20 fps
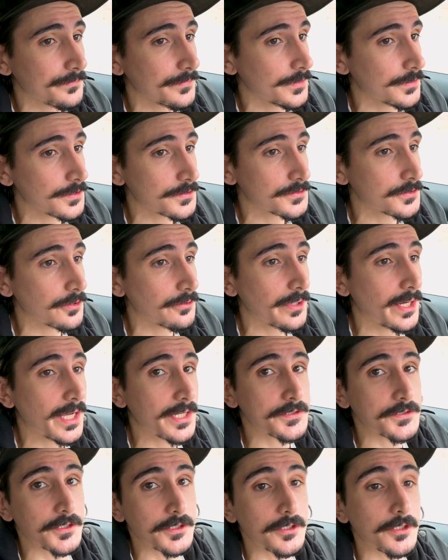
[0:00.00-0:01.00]
just
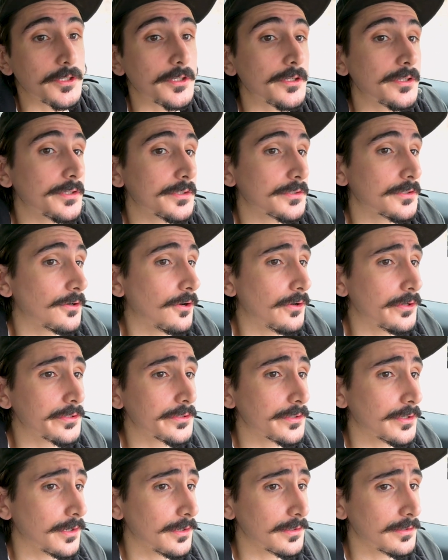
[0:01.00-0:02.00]
harassing her and calling
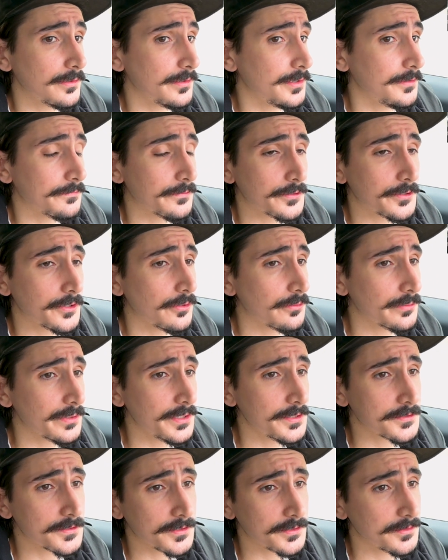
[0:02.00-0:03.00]
her ugly for no
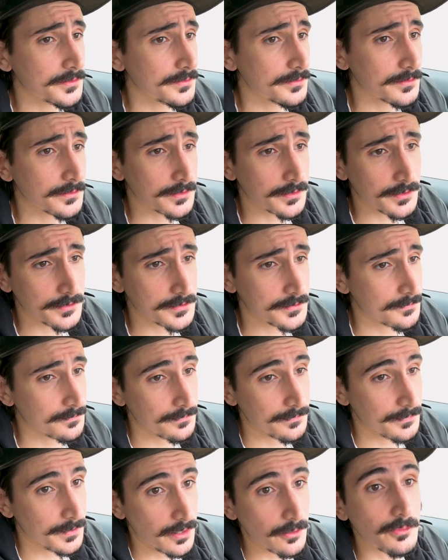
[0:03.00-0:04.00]
reason because
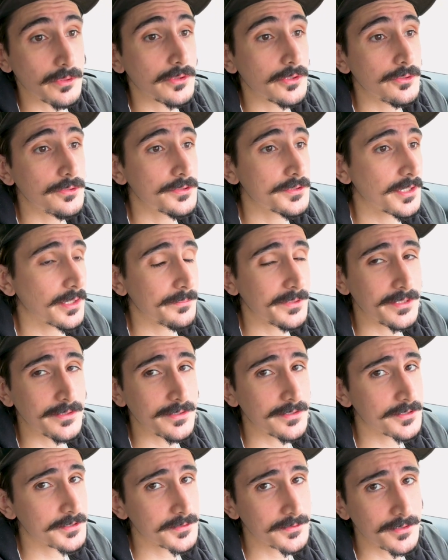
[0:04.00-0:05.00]
they were losing. I mean,
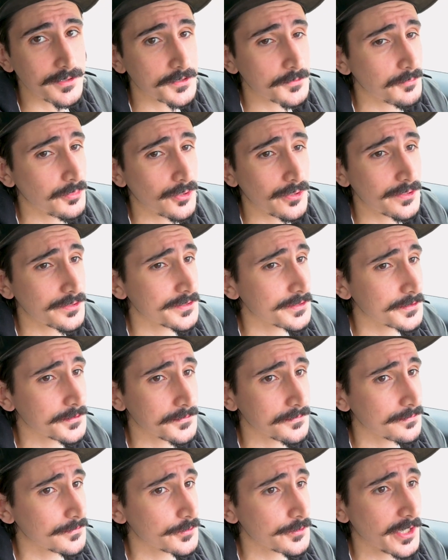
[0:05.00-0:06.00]
the
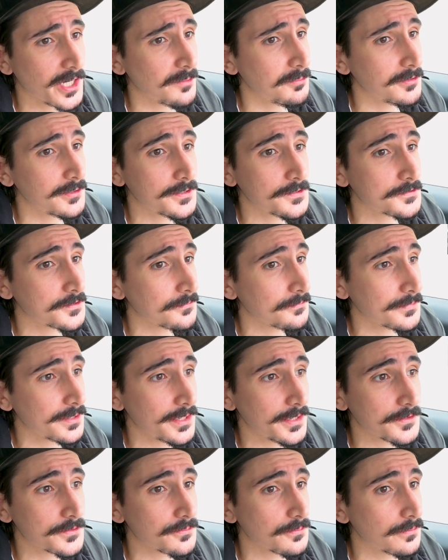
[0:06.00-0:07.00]
sports tribalism
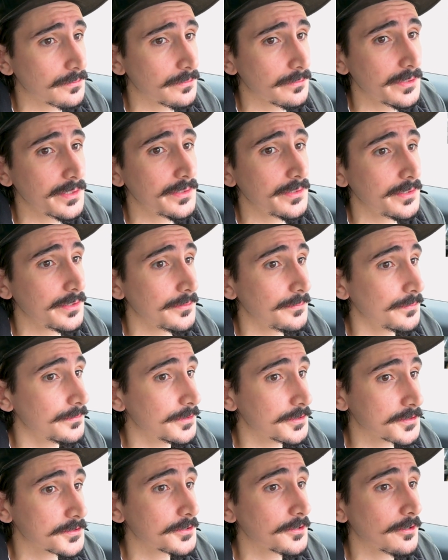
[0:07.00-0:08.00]
gets really
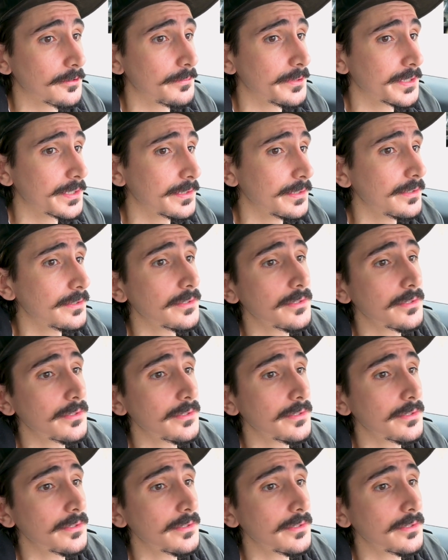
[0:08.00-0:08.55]
disturbing.